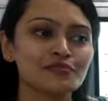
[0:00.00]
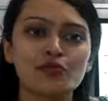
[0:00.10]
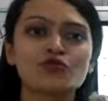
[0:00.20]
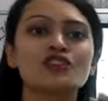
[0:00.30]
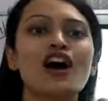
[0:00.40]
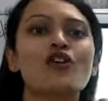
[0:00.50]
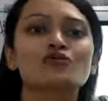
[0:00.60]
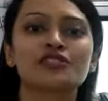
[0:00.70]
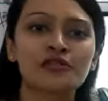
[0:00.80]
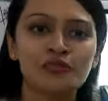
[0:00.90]
poured
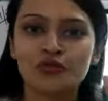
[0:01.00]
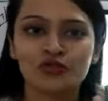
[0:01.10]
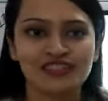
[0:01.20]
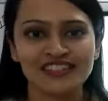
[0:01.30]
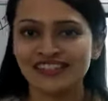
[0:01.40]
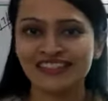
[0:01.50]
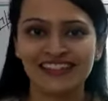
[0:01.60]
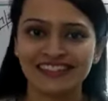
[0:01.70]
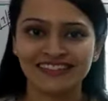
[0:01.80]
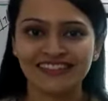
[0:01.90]
out her emotions in the
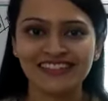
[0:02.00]
letter,